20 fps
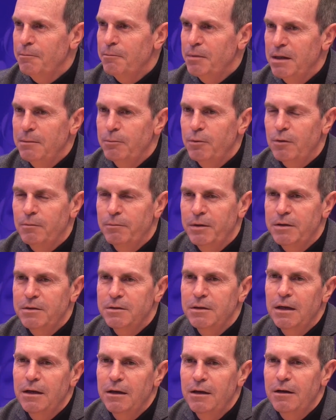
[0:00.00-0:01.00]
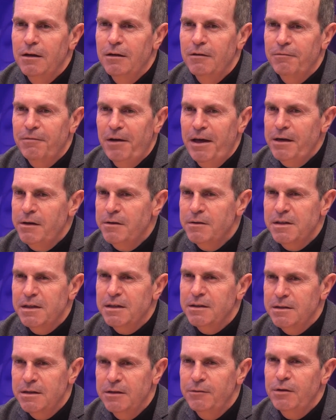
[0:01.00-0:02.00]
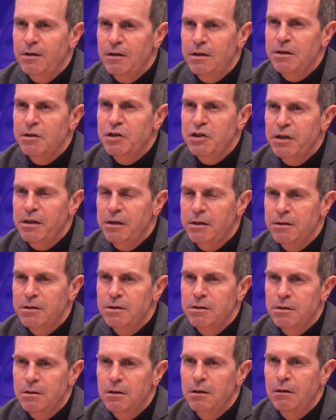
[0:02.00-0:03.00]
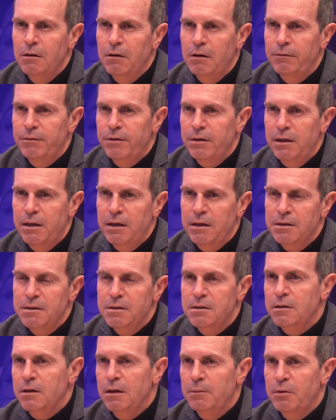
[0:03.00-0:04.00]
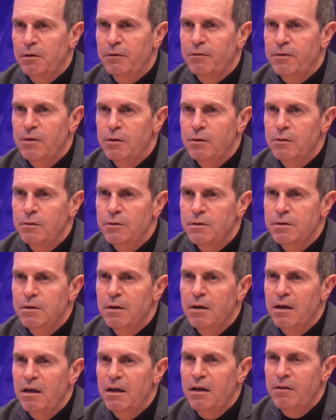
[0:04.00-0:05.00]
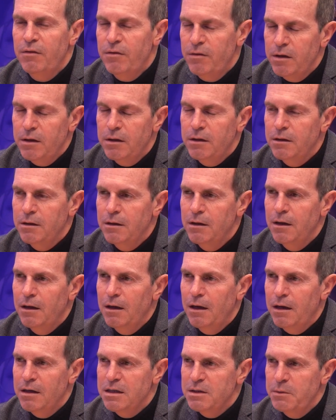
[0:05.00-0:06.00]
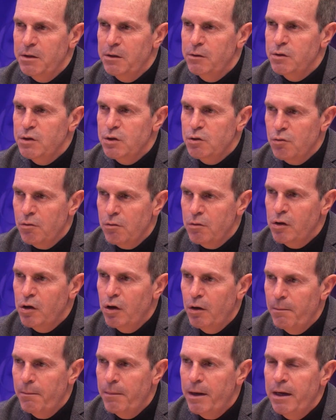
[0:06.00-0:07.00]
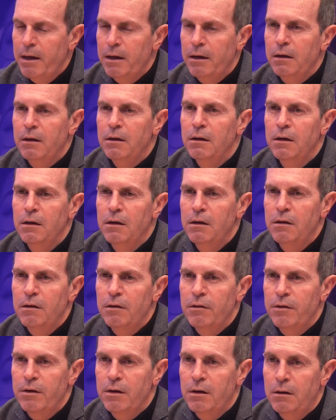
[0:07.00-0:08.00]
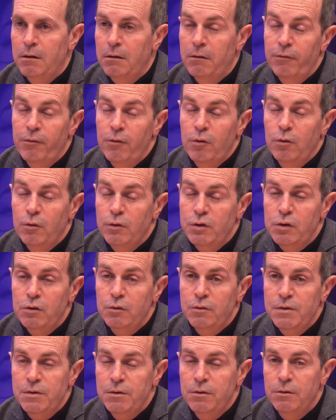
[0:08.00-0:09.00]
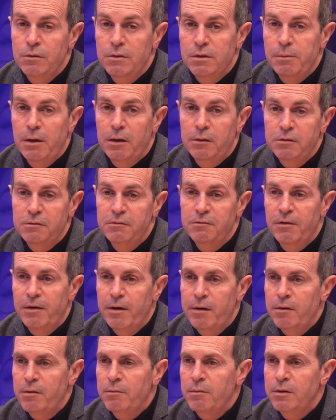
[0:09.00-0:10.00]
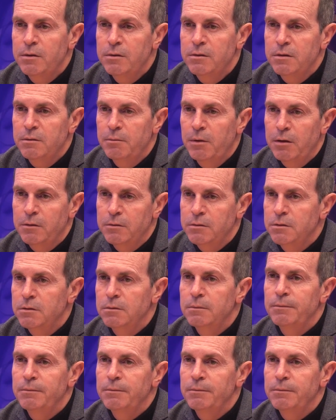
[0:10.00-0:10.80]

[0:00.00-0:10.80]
people. But finance has definitely changed over the last couple of years. Ethic has made a strong comeback. There are, of course, concerns about environment, about,